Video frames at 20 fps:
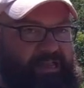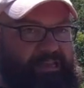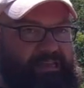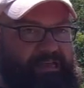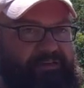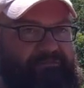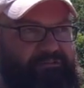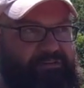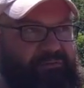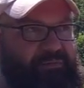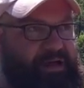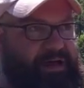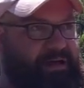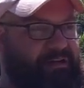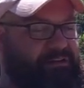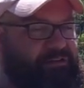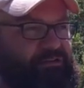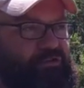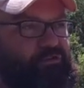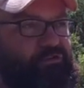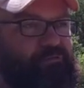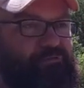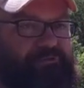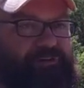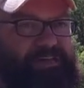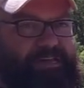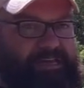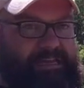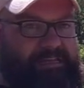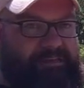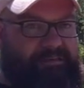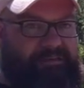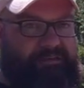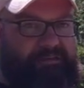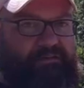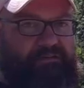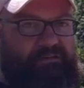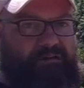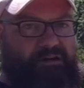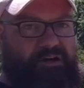I left about two feet
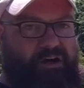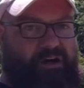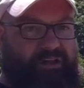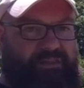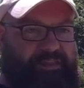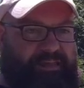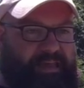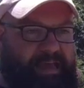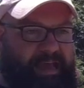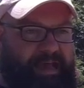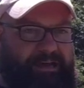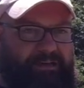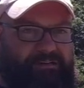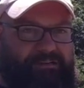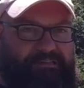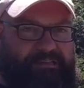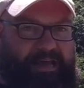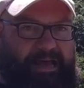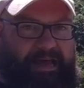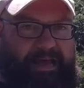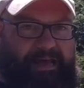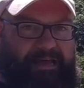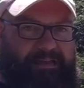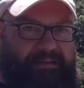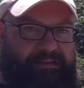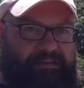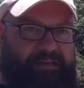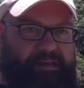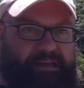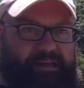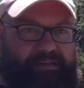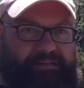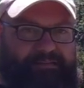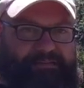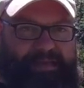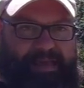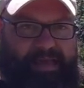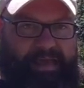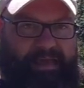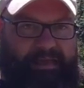on the outside
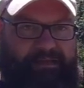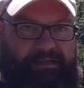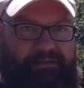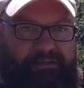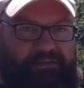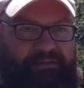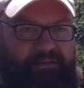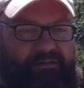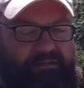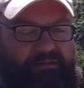deck